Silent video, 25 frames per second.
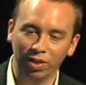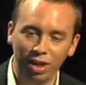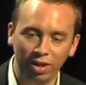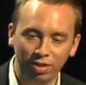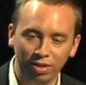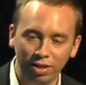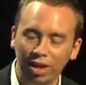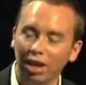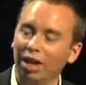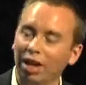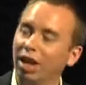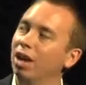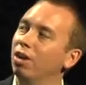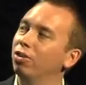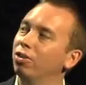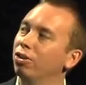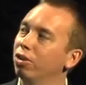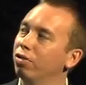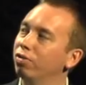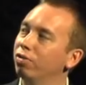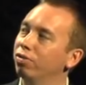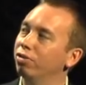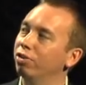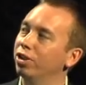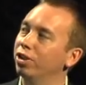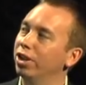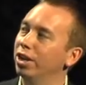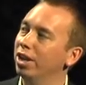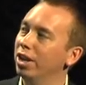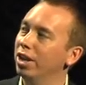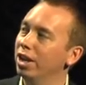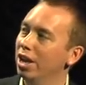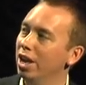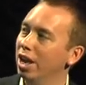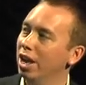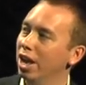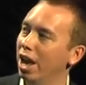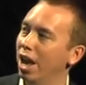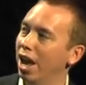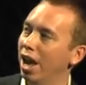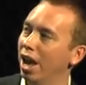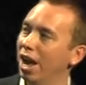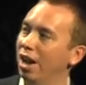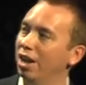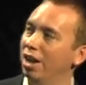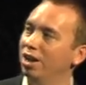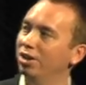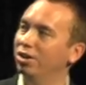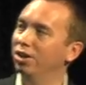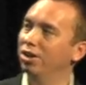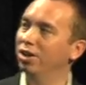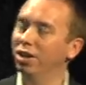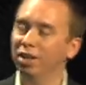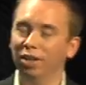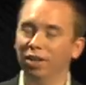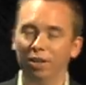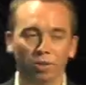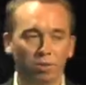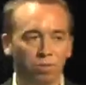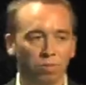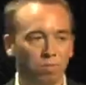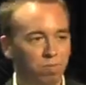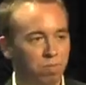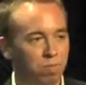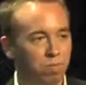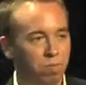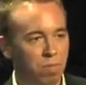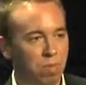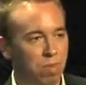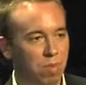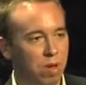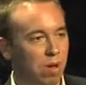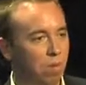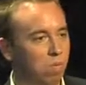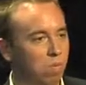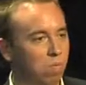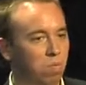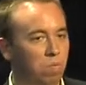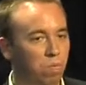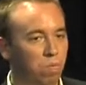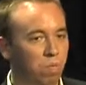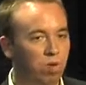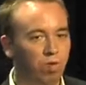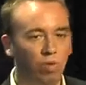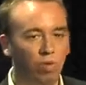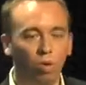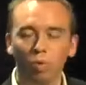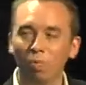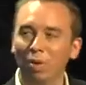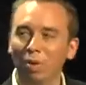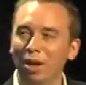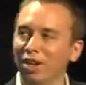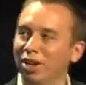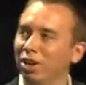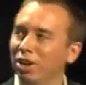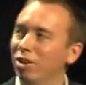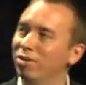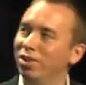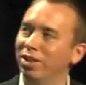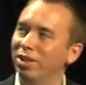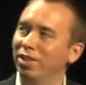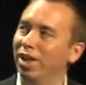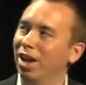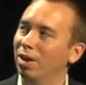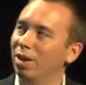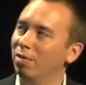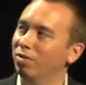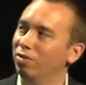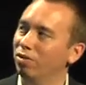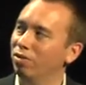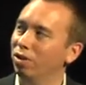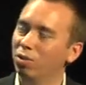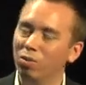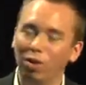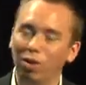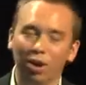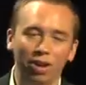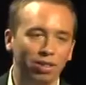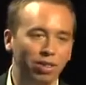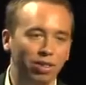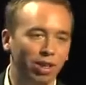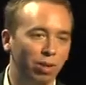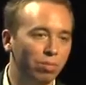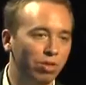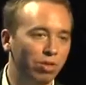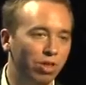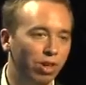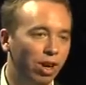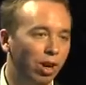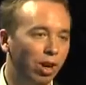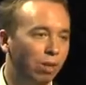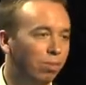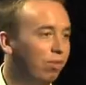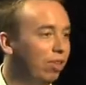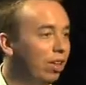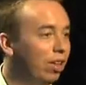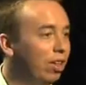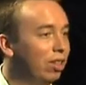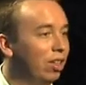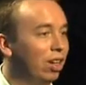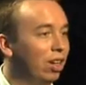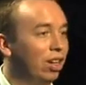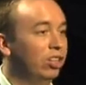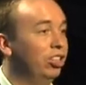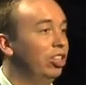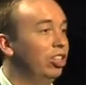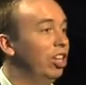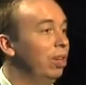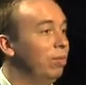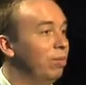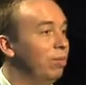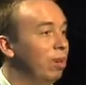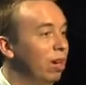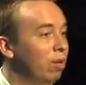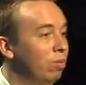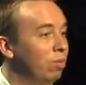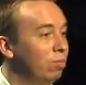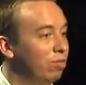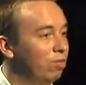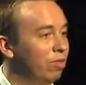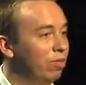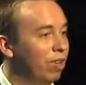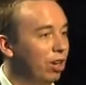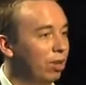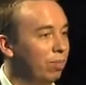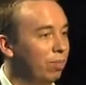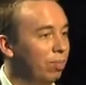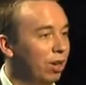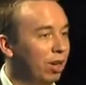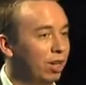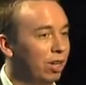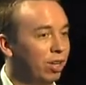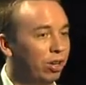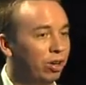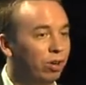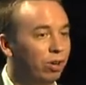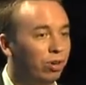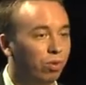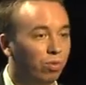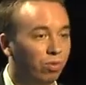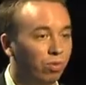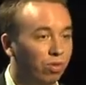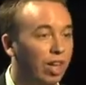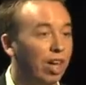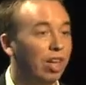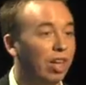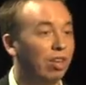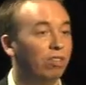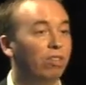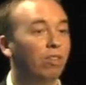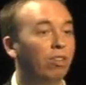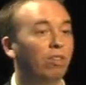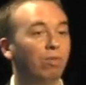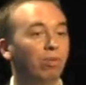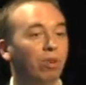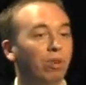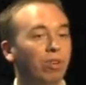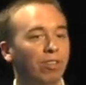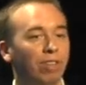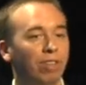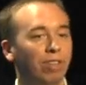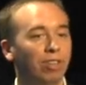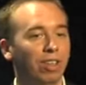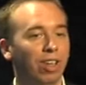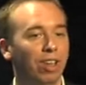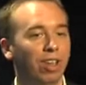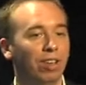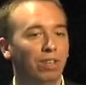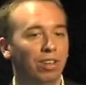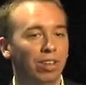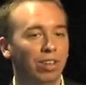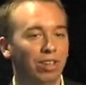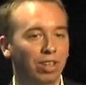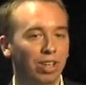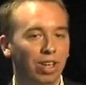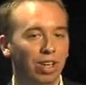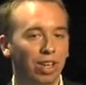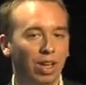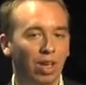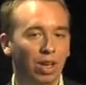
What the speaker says: that is a cloud offering, and we've all been using that for quite some time. Things like Gmail provided by Google, that is software as a service.